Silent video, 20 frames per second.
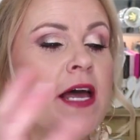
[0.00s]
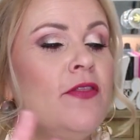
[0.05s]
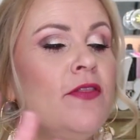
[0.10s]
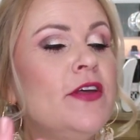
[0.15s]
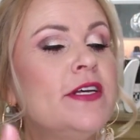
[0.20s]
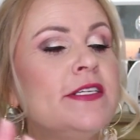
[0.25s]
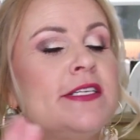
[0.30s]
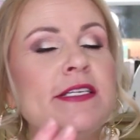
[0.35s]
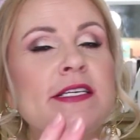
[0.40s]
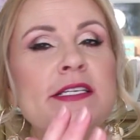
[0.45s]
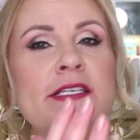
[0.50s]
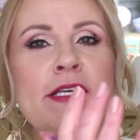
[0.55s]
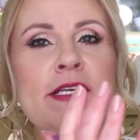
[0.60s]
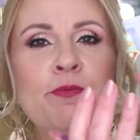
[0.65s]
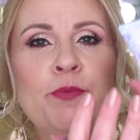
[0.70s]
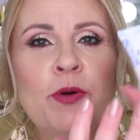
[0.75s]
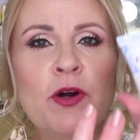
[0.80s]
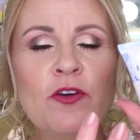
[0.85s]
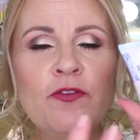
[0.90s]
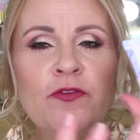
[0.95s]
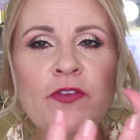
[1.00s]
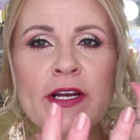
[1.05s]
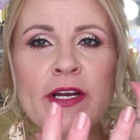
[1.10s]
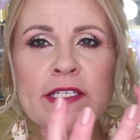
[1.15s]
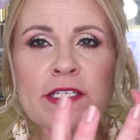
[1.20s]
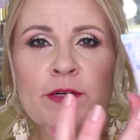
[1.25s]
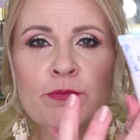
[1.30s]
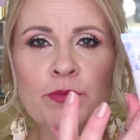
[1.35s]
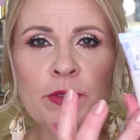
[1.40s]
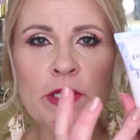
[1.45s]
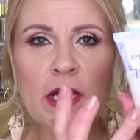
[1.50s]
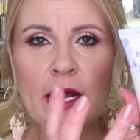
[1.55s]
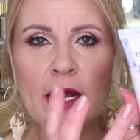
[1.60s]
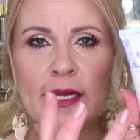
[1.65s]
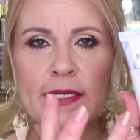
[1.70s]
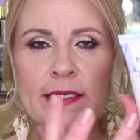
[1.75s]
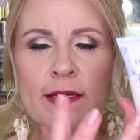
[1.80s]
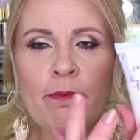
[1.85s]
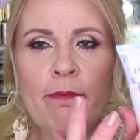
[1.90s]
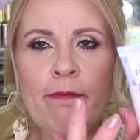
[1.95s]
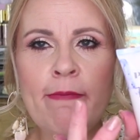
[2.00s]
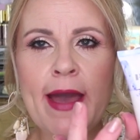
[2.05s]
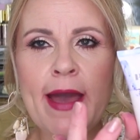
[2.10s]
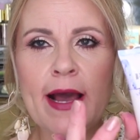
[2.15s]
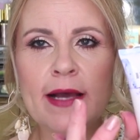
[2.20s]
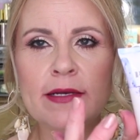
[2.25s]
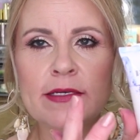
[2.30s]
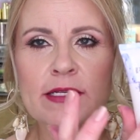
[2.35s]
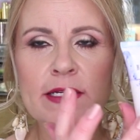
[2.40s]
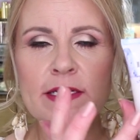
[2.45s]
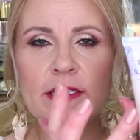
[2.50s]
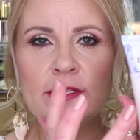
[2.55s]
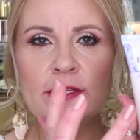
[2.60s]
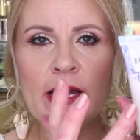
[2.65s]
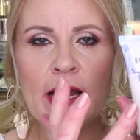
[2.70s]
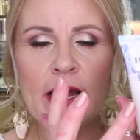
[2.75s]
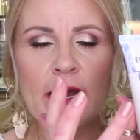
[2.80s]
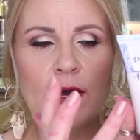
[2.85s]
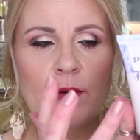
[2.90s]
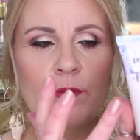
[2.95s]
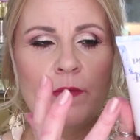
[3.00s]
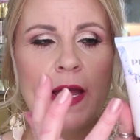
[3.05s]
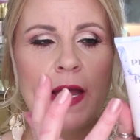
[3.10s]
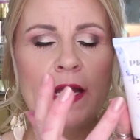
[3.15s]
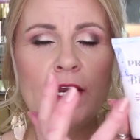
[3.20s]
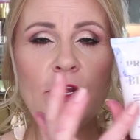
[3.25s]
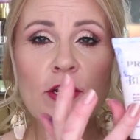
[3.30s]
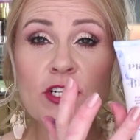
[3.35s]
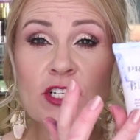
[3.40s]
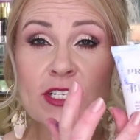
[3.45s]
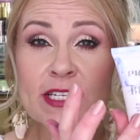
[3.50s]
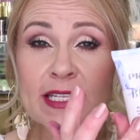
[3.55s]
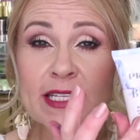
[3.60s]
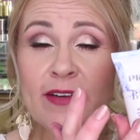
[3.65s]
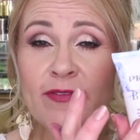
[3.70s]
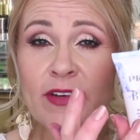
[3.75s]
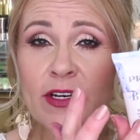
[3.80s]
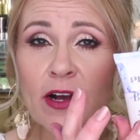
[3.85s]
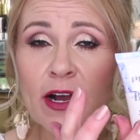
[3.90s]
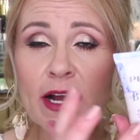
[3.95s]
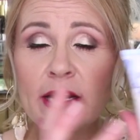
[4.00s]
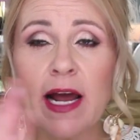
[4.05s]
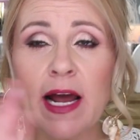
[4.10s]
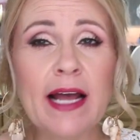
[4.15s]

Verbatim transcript: This is the Perfect Blonde Mask, um, and you just leave it on.